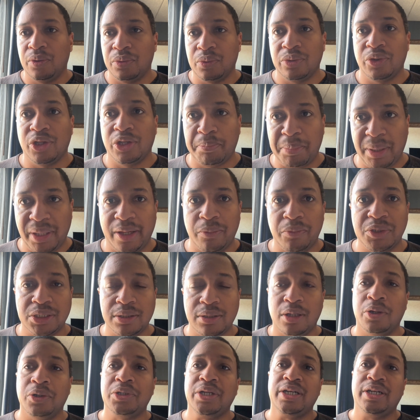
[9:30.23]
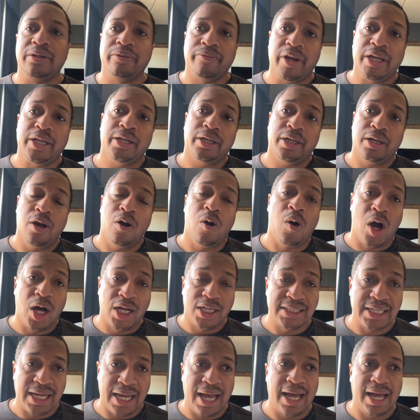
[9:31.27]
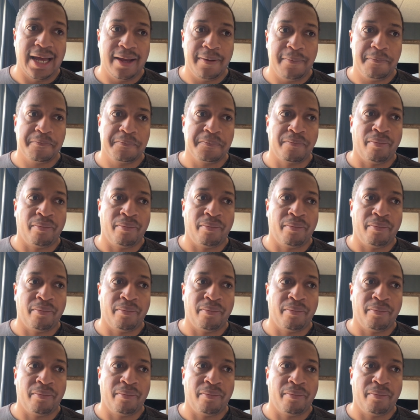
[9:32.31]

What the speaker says: the plane was loaded and ready to go on time.